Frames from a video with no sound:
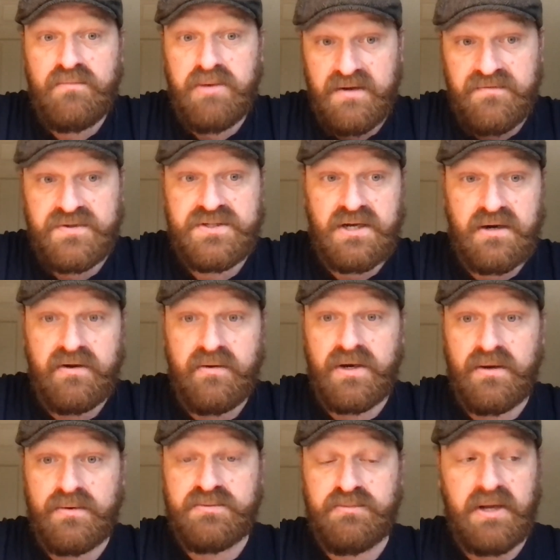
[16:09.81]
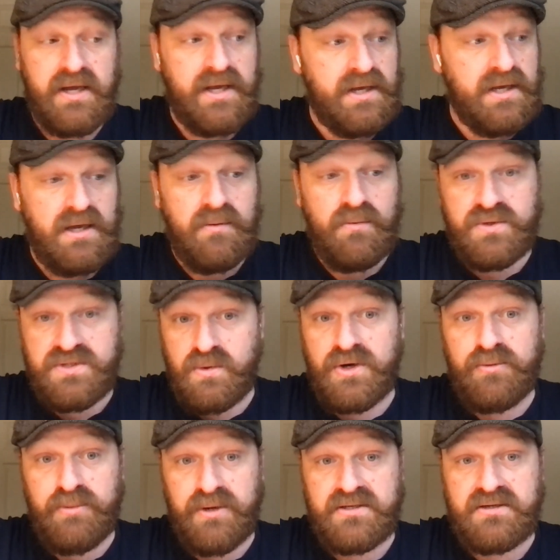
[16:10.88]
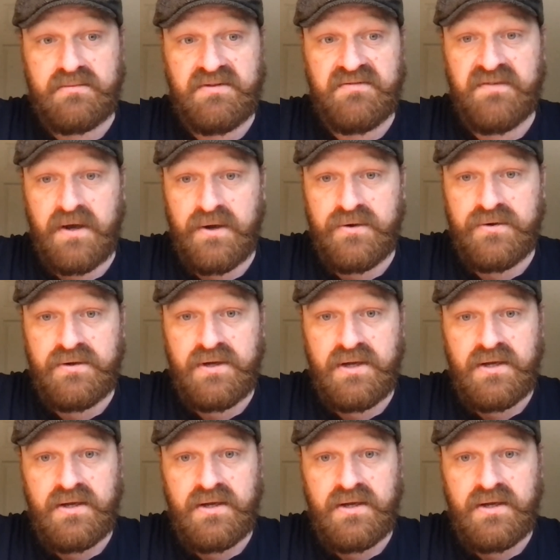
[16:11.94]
played for Surrey when I was playing. He was the one who picked up the phone.